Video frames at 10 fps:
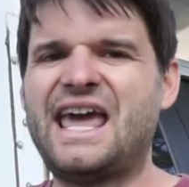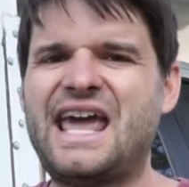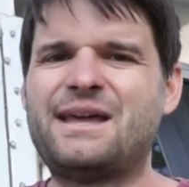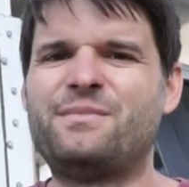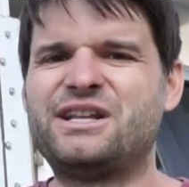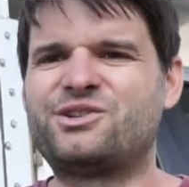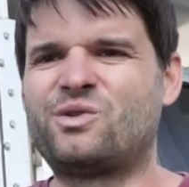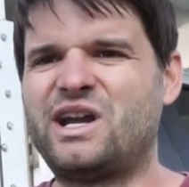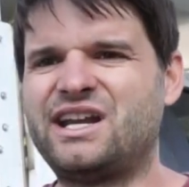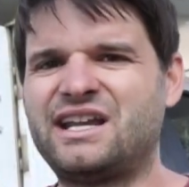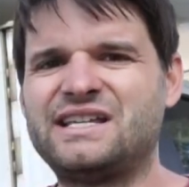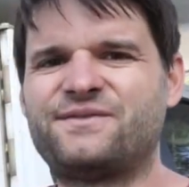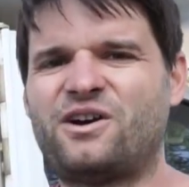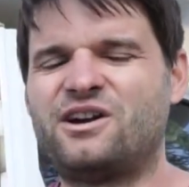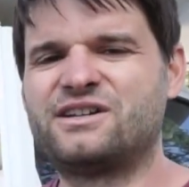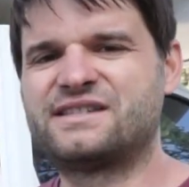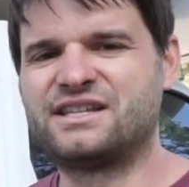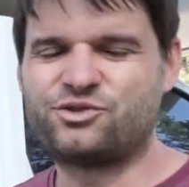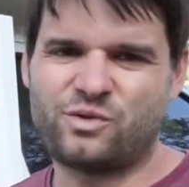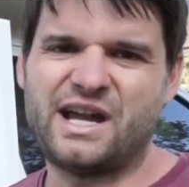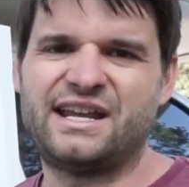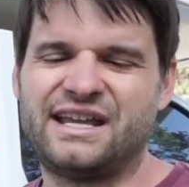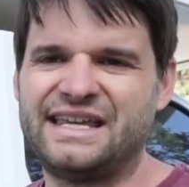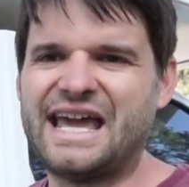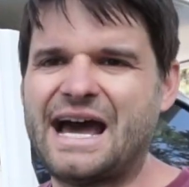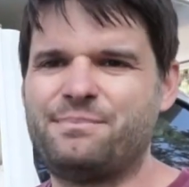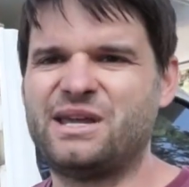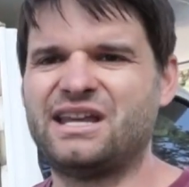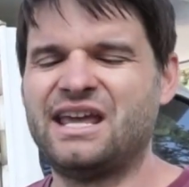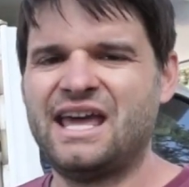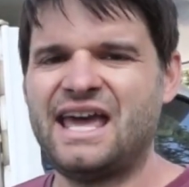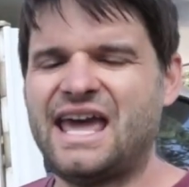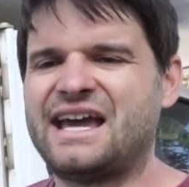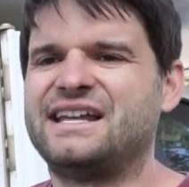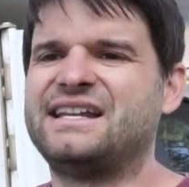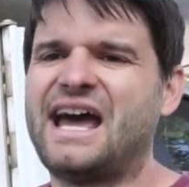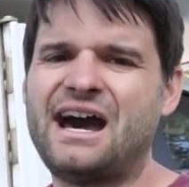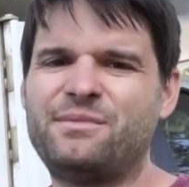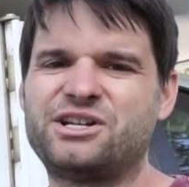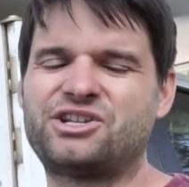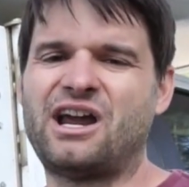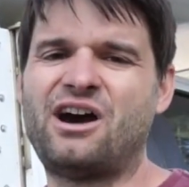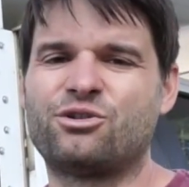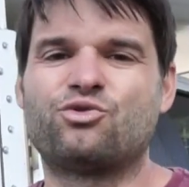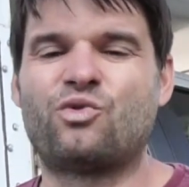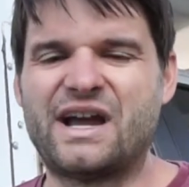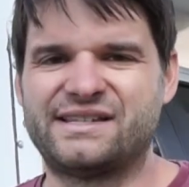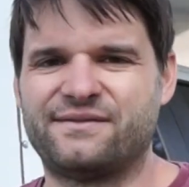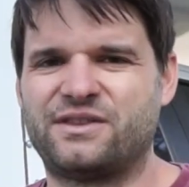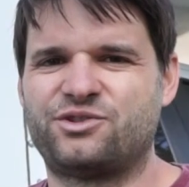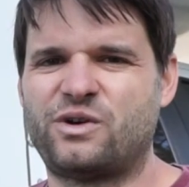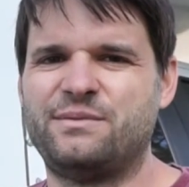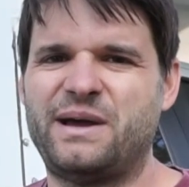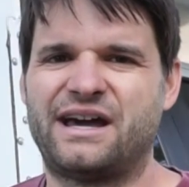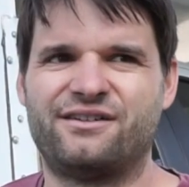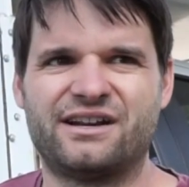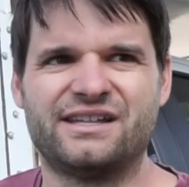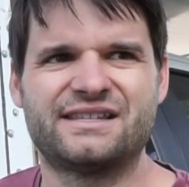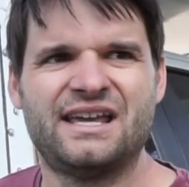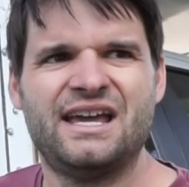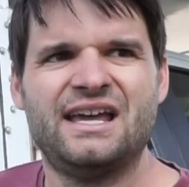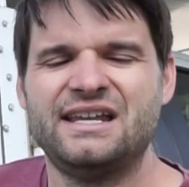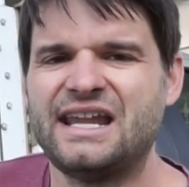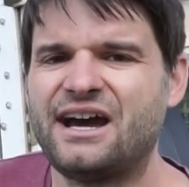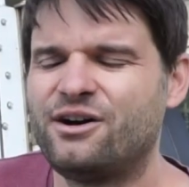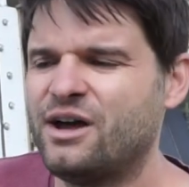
and mud terrain as far as the tread gapping and how aggressive the tread pattern is. Now,